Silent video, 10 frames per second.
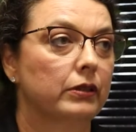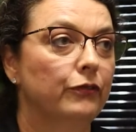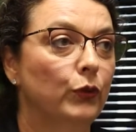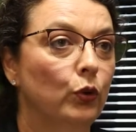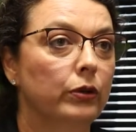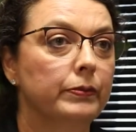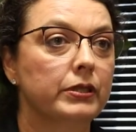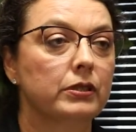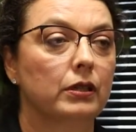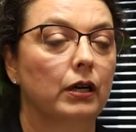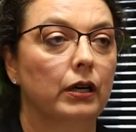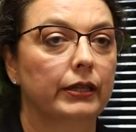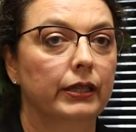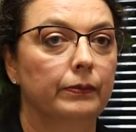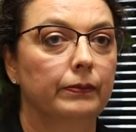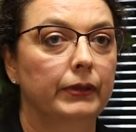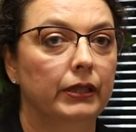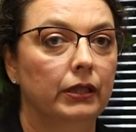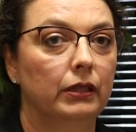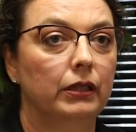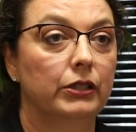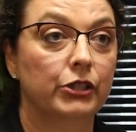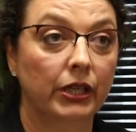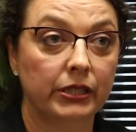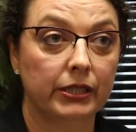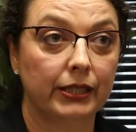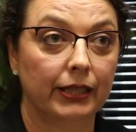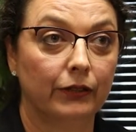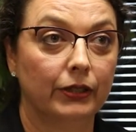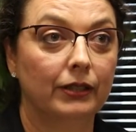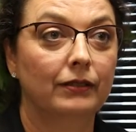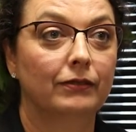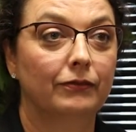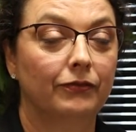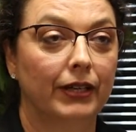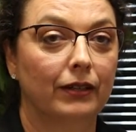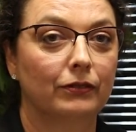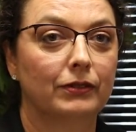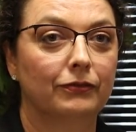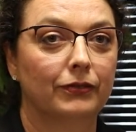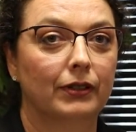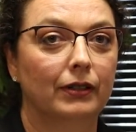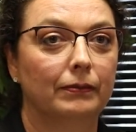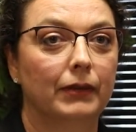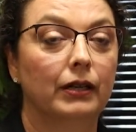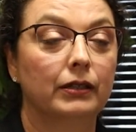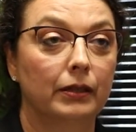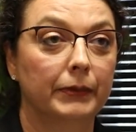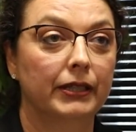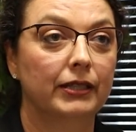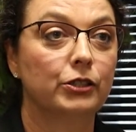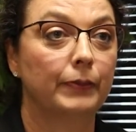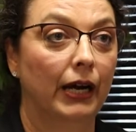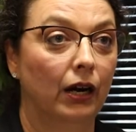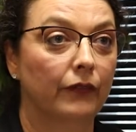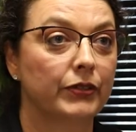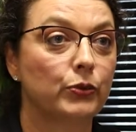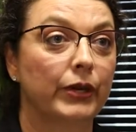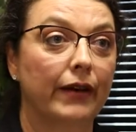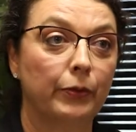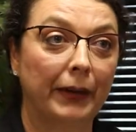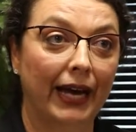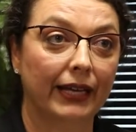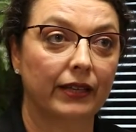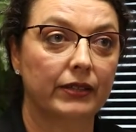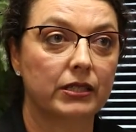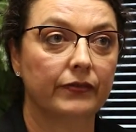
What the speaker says: The forms can be in Johnston County, found from coming into my office. We have a packet that's